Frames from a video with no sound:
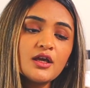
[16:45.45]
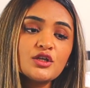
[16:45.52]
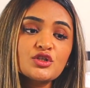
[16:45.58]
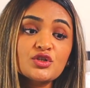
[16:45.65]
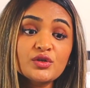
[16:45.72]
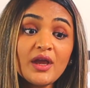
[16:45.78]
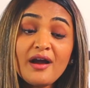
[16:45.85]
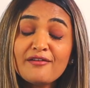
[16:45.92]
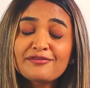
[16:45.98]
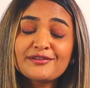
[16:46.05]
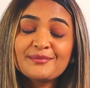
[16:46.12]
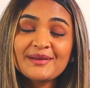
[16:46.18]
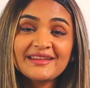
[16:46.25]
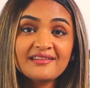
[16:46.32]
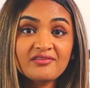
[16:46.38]
So yeah,
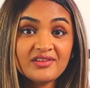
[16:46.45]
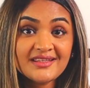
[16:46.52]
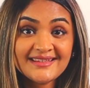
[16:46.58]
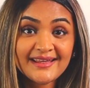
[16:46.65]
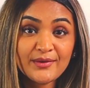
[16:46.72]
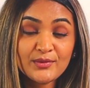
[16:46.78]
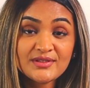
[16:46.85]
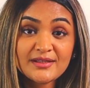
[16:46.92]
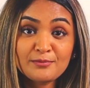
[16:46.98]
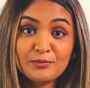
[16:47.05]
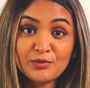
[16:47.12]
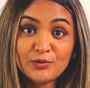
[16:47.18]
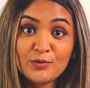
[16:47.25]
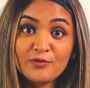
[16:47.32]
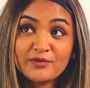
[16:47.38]
for me the visa was
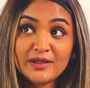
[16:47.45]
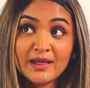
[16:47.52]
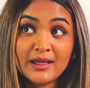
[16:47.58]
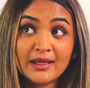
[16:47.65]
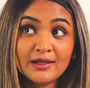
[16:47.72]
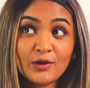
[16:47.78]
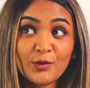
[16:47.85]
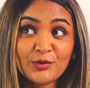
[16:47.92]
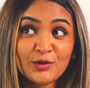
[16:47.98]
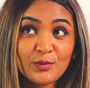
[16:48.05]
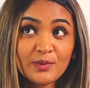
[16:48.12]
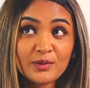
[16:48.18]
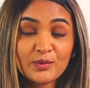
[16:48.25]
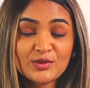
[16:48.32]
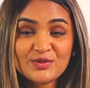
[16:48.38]
approved in
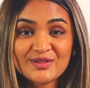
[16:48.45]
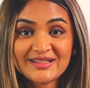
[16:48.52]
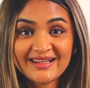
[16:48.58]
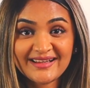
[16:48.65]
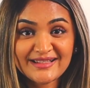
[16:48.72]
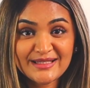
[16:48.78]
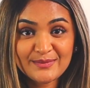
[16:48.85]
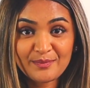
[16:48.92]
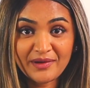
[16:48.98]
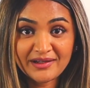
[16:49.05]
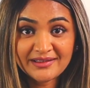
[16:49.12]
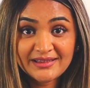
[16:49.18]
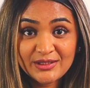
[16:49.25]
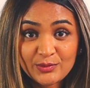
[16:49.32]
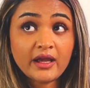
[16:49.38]
October, which was last
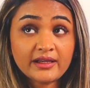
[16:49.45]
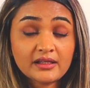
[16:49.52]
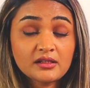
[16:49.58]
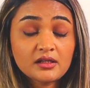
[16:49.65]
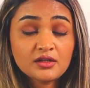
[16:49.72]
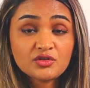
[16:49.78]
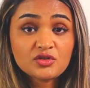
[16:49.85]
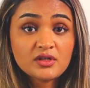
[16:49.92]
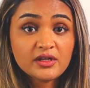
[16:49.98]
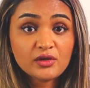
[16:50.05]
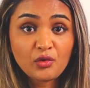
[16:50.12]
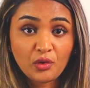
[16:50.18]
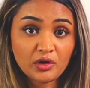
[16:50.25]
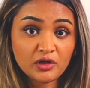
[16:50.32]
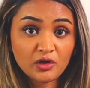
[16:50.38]
month. I can literally
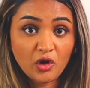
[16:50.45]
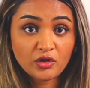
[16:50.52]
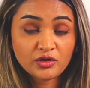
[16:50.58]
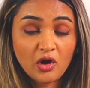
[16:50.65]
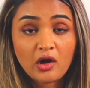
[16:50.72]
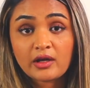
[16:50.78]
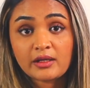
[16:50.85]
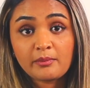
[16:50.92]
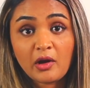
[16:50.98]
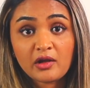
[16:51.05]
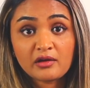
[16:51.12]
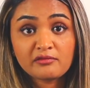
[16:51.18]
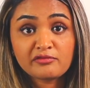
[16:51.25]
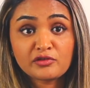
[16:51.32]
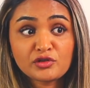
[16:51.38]
go on and on talking about
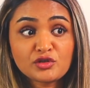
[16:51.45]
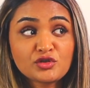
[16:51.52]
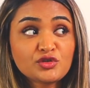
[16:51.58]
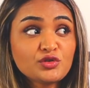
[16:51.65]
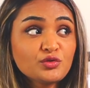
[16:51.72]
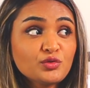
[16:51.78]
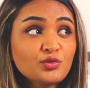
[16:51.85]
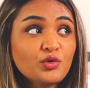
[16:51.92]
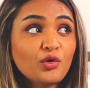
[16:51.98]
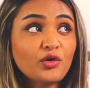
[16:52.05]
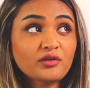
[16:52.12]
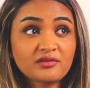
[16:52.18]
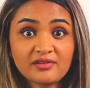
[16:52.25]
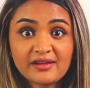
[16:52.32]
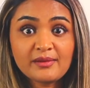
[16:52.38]
it for 2
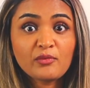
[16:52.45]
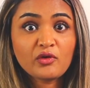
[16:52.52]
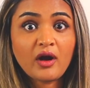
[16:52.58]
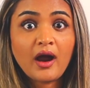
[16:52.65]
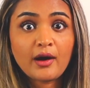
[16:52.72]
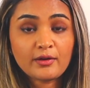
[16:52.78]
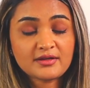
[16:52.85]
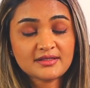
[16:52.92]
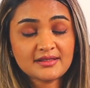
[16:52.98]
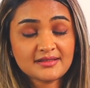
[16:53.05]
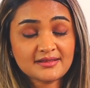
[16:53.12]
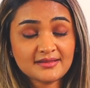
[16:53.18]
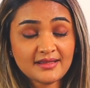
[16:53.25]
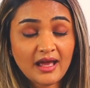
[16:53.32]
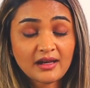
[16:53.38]
or 3 more hours.
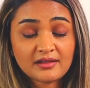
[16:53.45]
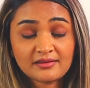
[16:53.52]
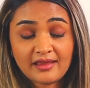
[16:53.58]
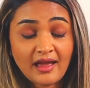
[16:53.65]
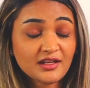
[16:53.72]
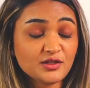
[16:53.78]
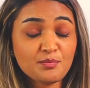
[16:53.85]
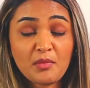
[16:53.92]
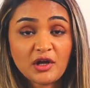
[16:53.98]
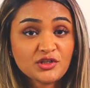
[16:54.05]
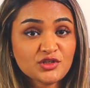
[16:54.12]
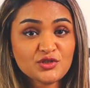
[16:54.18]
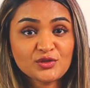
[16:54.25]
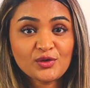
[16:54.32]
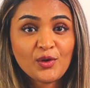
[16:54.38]
Is that
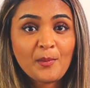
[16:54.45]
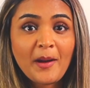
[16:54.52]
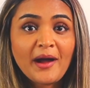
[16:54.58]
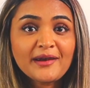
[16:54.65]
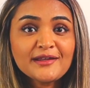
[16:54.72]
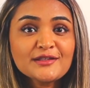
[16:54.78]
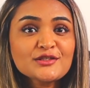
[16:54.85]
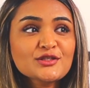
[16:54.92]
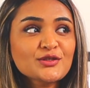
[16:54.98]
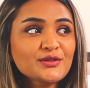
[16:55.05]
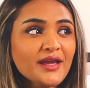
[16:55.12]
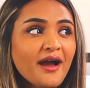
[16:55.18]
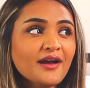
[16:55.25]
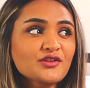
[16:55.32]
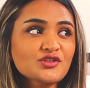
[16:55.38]
much to know about it? So
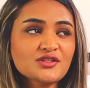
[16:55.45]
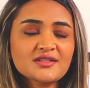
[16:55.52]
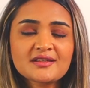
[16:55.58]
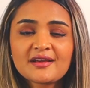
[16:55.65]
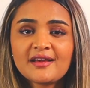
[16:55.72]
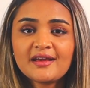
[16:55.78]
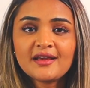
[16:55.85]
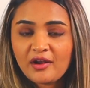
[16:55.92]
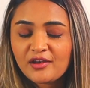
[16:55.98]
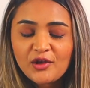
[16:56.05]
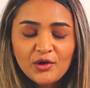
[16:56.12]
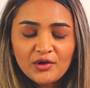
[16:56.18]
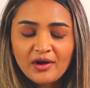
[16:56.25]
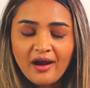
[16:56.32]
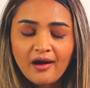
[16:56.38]
yeah, just put in
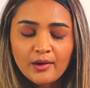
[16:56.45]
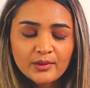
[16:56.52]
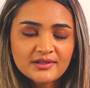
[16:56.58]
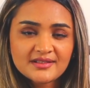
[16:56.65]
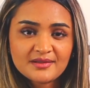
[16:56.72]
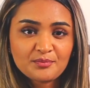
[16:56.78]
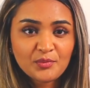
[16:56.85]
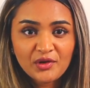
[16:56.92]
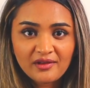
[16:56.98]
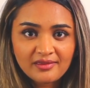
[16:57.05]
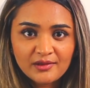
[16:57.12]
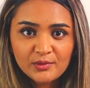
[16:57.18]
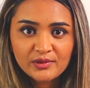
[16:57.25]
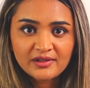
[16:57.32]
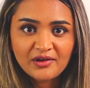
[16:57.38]
your hours and put in
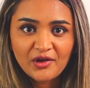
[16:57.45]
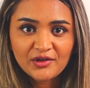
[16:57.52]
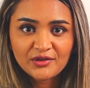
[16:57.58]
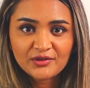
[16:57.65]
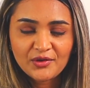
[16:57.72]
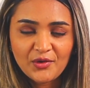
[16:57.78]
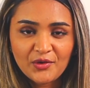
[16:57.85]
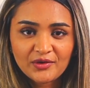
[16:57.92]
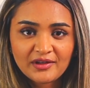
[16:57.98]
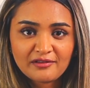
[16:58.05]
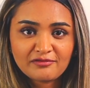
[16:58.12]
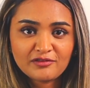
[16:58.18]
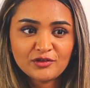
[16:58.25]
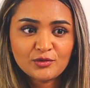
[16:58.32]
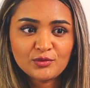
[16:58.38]
the work on your own
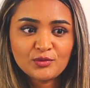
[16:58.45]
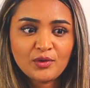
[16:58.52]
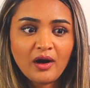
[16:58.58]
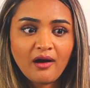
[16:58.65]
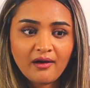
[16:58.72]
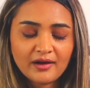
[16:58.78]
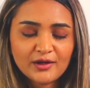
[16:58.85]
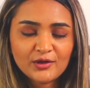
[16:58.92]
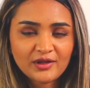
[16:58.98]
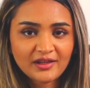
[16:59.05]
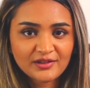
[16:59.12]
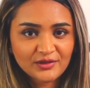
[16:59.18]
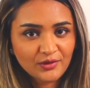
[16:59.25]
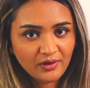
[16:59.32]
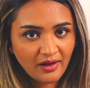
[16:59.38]
if you are
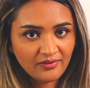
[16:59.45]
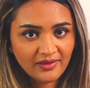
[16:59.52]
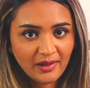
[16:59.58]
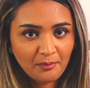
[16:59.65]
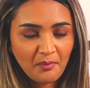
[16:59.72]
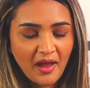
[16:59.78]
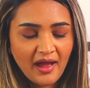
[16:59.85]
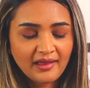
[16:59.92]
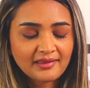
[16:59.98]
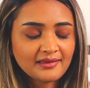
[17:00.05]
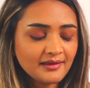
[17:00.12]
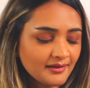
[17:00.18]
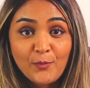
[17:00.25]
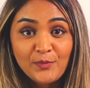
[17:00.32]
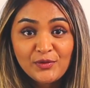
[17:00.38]
looking to go down that path.
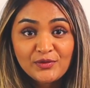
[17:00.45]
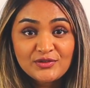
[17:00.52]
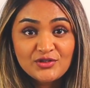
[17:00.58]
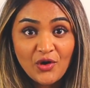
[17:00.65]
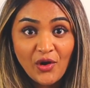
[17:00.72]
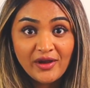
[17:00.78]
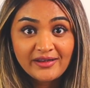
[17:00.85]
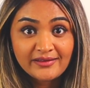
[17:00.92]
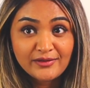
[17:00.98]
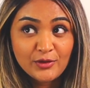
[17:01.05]
Hope you enjoyed